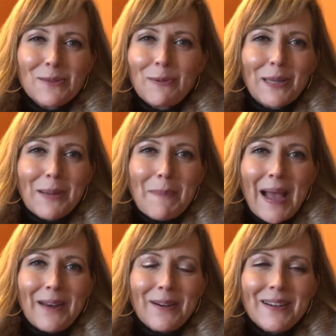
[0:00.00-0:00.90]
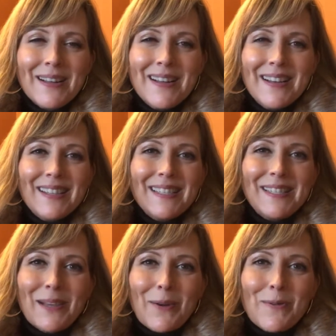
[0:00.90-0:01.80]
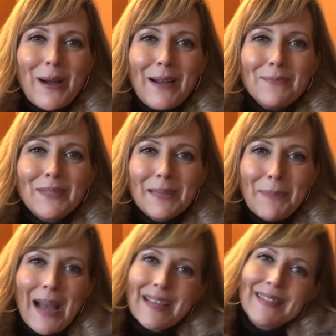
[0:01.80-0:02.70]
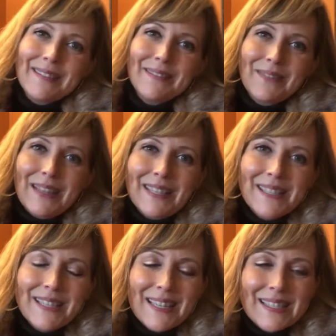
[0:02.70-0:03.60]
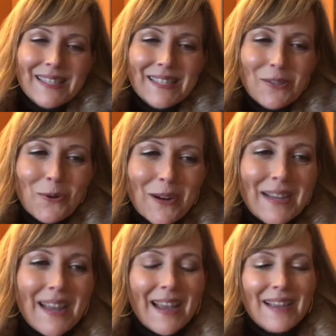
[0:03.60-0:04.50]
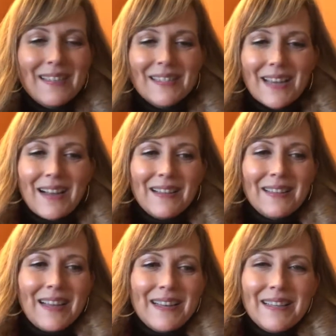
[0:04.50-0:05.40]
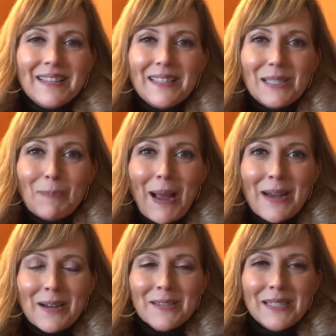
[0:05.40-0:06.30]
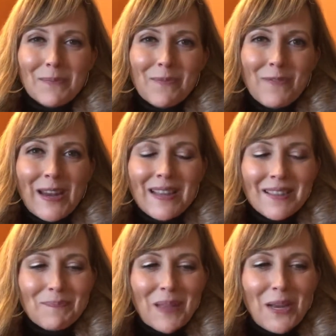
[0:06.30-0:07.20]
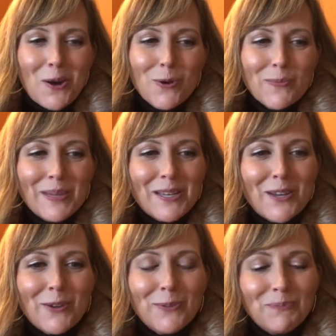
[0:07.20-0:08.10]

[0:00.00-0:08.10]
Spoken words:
really matter. So sit back and listen to this story, and let it inspire some faith and hope in you.